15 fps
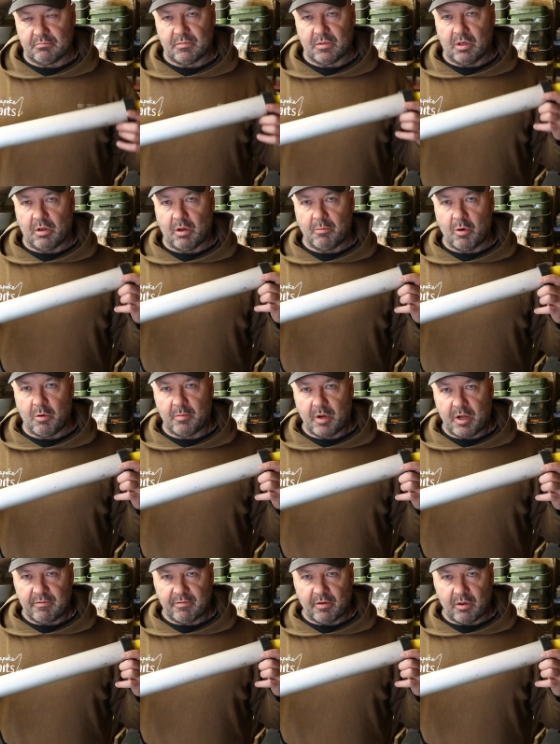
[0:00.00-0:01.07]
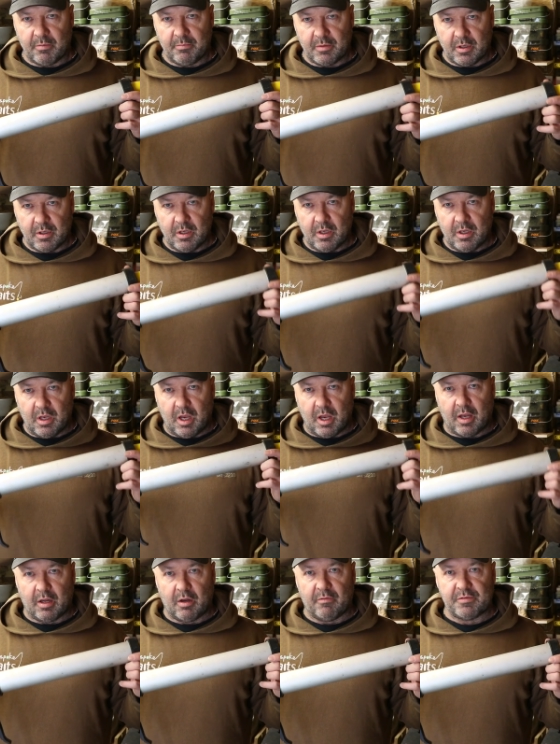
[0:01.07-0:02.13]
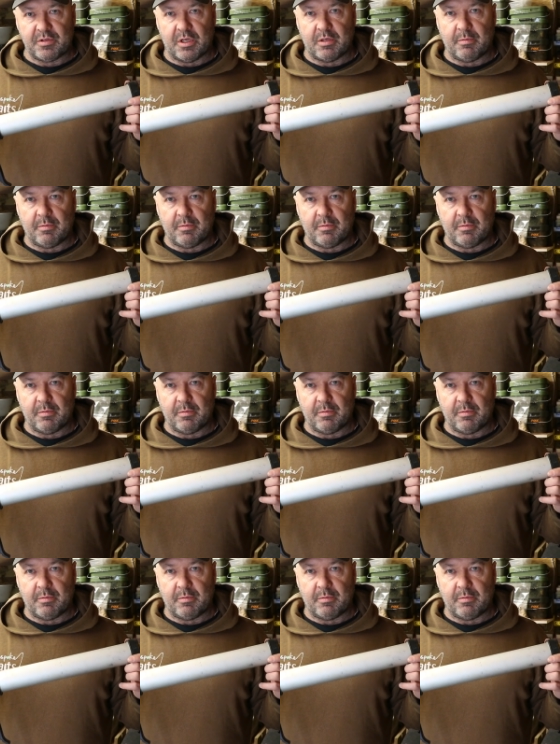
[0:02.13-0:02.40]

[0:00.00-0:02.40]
a lot more money for them, and obviously